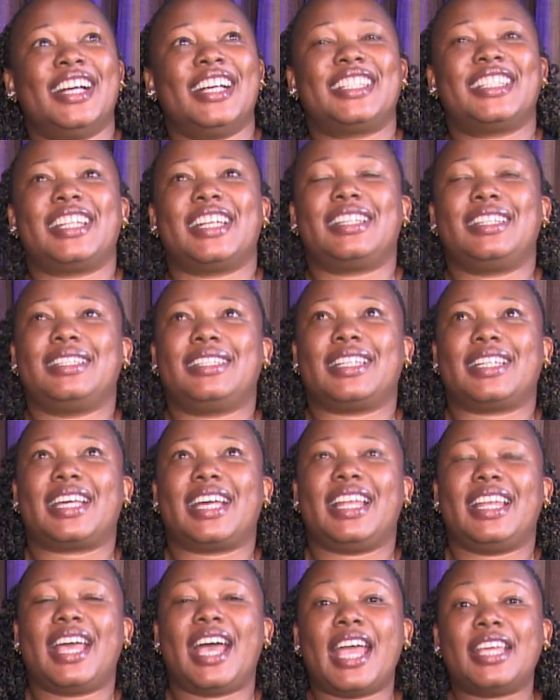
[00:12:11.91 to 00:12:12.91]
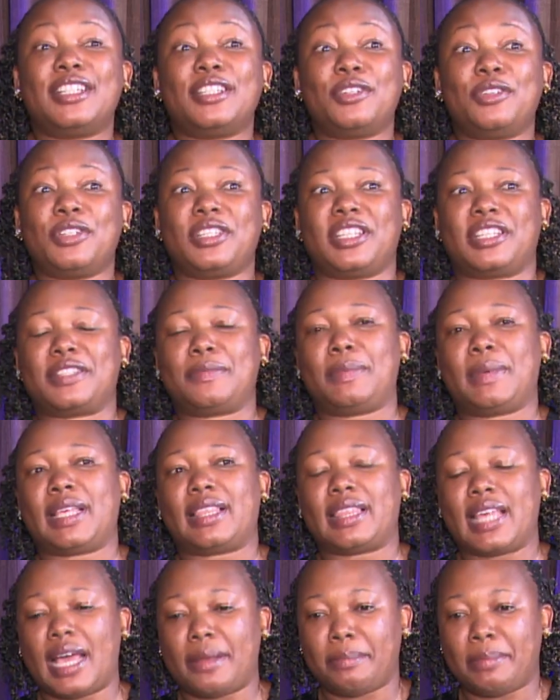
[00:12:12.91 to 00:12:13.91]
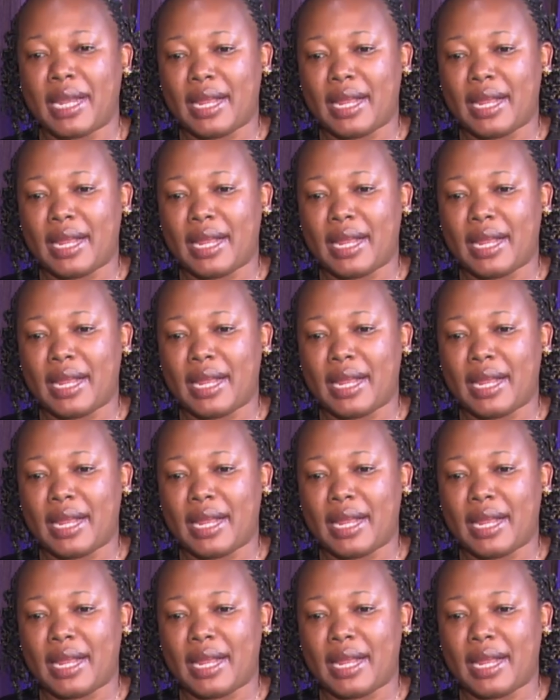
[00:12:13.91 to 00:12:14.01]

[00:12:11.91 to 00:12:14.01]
Statistically, I did not expect that.